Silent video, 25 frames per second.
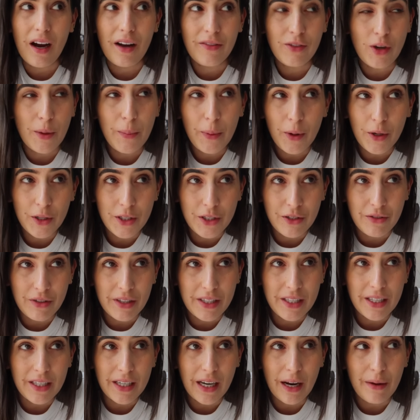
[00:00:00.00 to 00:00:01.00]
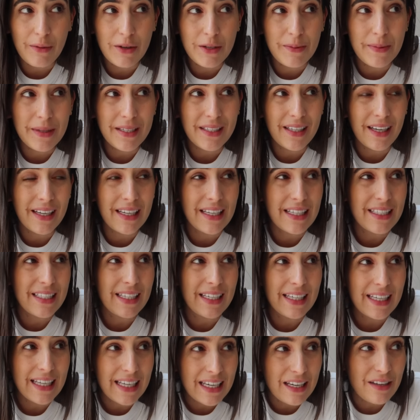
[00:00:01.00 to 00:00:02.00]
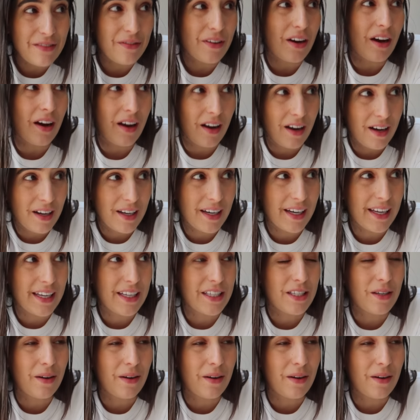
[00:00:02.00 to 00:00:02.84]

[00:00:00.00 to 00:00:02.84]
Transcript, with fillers: I've got pottery tonight, which means I need to leave early.